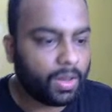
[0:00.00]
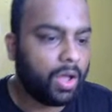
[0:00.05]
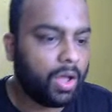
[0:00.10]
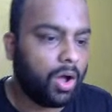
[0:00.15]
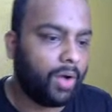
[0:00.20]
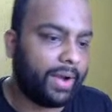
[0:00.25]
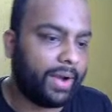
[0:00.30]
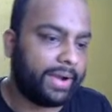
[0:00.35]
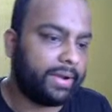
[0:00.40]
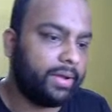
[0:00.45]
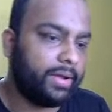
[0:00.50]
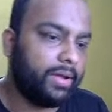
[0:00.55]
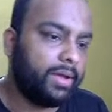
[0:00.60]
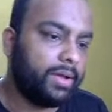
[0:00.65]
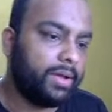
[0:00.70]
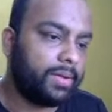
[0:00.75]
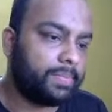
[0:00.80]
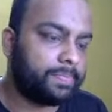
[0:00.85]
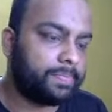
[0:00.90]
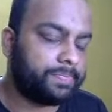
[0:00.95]
All right.
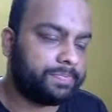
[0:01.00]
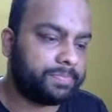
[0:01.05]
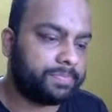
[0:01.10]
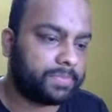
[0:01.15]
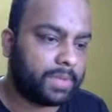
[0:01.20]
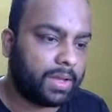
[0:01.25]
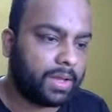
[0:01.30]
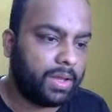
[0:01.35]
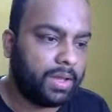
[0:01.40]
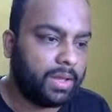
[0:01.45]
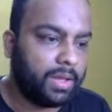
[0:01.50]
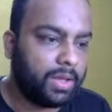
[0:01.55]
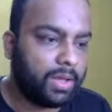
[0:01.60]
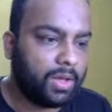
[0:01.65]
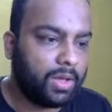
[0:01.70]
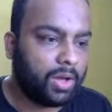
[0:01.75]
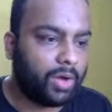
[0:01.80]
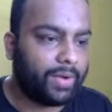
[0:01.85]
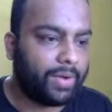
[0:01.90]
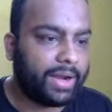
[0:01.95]

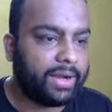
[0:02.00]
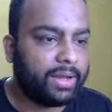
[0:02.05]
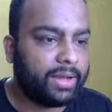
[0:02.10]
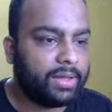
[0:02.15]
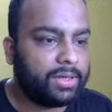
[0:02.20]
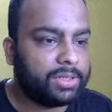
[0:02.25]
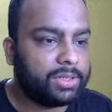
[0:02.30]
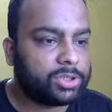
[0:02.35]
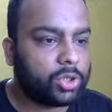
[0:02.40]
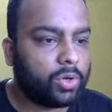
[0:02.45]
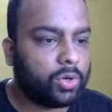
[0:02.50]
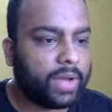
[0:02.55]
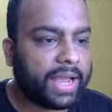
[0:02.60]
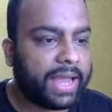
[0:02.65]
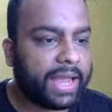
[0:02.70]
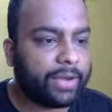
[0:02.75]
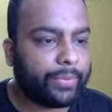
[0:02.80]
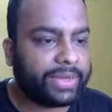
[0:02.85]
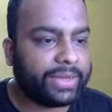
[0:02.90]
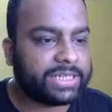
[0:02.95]
All right. So
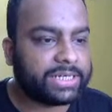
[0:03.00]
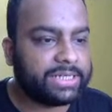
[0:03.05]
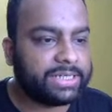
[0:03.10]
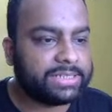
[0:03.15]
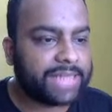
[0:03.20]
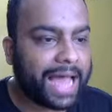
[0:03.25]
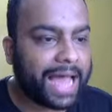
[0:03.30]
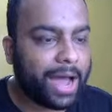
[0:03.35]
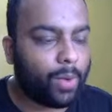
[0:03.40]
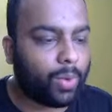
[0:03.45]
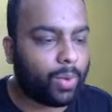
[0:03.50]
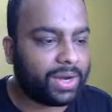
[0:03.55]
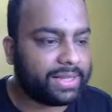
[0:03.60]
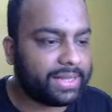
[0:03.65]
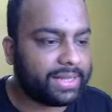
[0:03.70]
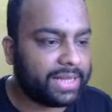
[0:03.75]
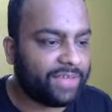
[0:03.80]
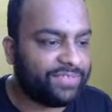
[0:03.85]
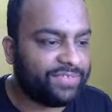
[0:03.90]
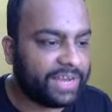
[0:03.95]
again, question is what is the
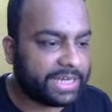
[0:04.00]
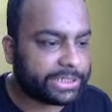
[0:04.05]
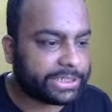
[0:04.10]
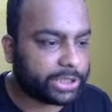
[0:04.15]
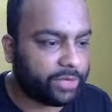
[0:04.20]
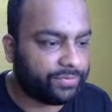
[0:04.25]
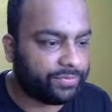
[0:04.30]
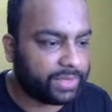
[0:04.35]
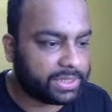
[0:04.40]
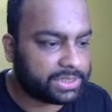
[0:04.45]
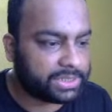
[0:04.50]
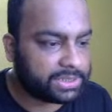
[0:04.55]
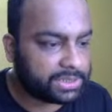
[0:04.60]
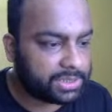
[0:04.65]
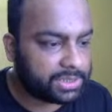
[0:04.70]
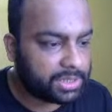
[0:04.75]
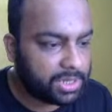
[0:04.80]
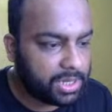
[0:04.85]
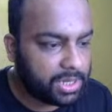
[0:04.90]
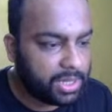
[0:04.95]
definition of this?
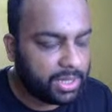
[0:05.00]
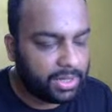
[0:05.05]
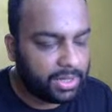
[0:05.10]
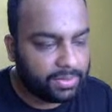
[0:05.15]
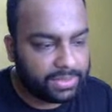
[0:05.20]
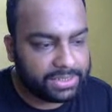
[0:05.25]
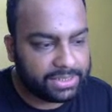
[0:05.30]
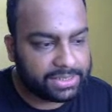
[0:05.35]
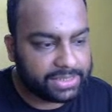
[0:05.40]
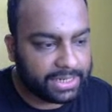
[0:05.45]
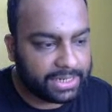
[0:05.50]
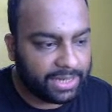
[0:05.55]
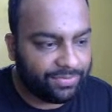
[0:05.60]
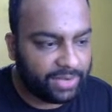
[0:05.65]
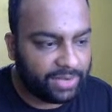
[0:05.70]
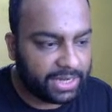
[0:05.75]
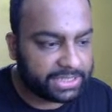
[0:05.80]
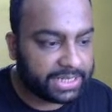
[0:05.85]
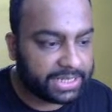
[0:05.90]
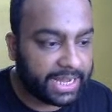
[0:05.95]
This is the
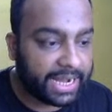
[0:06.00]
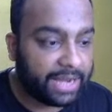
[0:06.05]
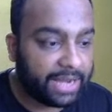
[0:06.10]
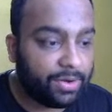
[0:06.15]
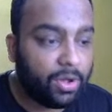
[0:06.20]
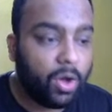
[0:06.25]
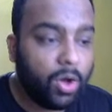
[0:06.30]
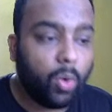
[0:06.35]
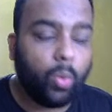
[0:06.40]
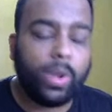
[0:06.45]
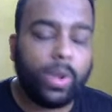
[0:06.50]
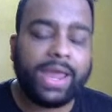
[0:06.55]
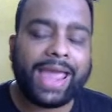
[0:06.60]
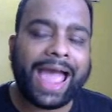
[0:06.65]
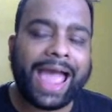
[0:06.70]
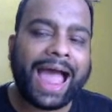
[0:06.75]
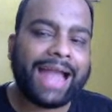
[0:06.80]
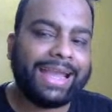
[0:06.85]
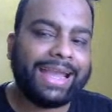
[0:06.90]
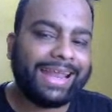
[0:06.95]
definition. Again, we
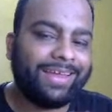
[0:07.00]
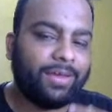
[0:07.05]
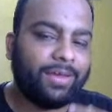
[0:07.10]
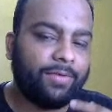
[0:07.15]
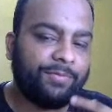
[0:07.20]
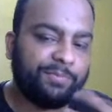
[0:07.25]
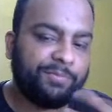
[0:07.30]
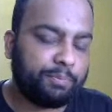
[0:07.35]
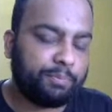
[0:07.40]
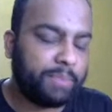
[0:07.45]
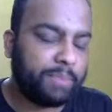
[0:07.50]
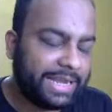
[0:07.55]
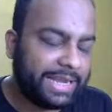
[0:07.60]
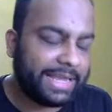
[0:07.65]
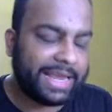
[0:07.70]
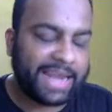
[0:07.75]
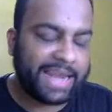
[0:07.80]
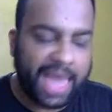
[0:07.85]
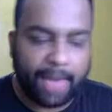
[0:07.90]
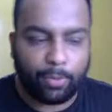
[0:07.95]
had a pretty
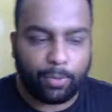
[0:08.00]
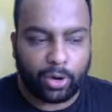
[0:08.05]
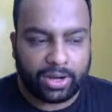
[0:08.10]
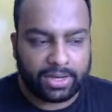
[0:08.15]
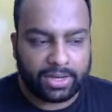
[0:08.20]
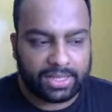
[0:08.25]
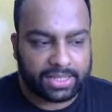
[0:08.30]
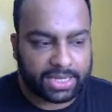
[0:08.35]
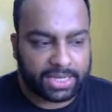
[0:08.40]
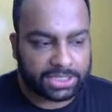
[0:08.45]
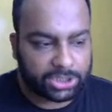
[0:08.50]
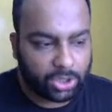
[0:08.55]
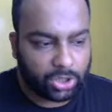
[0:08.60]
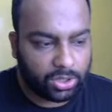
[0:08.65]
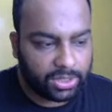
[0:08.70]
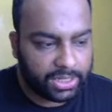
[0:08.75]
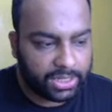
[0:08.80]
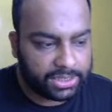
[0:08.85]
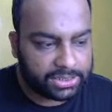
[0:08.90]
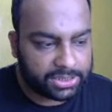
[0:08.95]
elaborate discussion on
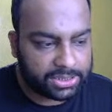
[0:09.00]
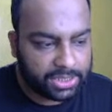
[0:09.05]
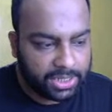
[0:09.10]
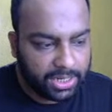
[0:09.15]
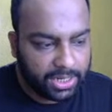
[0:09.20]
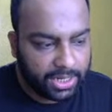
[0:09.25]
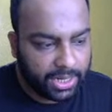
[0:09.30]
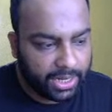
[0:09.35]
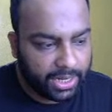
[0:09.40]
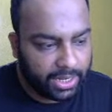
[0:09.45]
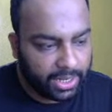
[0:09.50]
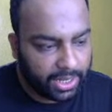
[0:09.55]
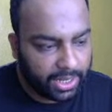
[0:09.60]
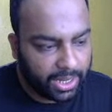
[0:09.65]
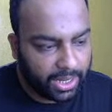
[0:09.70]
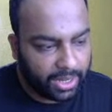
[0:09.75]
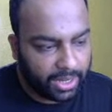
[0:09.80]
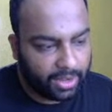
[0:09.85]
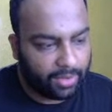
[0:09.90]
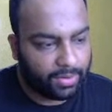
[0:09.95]
this in
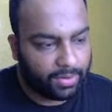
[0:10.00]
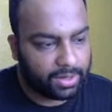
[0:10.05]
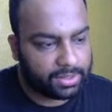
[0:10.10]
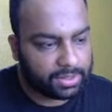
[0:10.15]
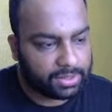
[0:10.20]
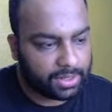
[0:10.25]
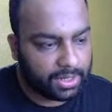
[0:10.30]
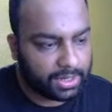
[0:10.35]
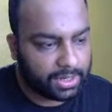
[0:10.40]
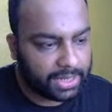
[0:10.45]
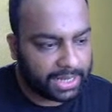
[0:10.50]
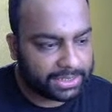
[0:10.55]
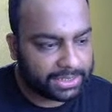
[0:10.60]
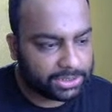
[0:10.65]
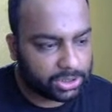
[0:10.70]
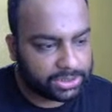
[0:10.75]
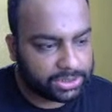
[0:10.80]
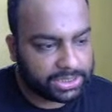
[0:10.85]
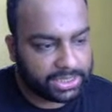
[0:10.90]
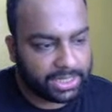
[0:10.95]
our classes
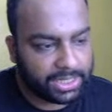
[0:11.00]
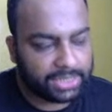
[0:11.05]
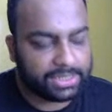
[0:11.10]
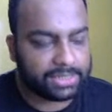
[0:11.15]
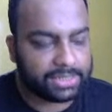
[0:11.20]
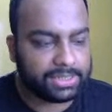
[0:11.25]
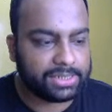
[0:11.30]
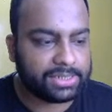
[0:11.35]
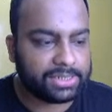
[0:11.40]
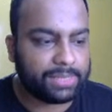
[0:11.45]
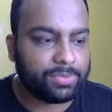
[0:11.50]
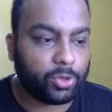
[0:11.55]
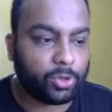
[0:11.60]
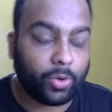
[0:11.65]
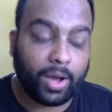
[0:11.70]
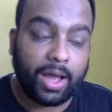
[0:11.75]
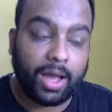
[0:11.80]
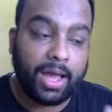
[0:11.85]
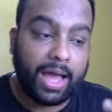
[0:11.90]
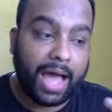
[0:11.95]
on signals and systems. So
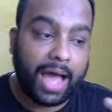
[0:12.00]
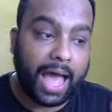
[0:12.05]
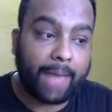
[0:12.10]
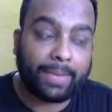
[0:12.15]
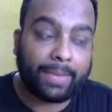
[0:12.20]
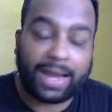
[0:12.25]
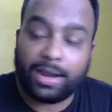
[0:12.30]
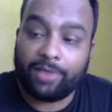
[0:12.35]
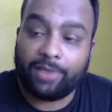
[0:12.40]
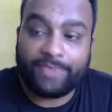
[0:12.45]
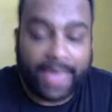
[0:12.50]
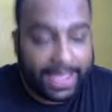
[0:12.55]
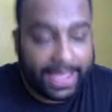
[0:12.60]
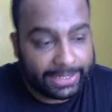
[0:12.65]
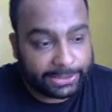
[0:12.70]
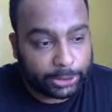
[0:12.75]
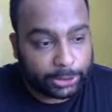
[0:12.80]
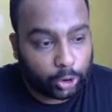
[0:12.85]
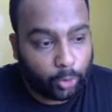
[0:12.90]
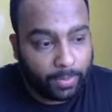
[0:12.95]
I'm kind of
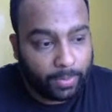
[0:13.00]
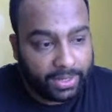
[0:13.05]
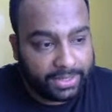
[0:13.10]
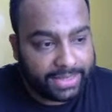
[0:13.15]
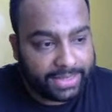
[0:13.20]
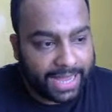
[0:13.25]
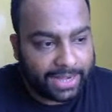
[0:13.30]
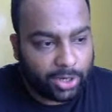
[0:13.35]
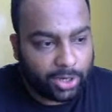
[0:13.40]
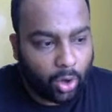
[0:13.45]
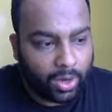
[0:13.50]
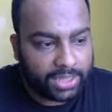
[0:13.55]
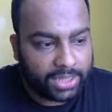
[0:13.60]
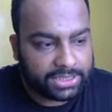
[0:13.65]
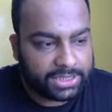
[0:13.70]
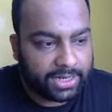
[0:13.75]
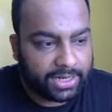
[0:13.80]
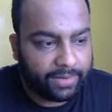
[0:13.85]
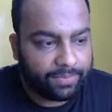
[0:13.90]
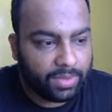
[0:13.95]
assuming that knowledge
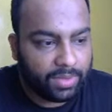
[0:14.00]
here.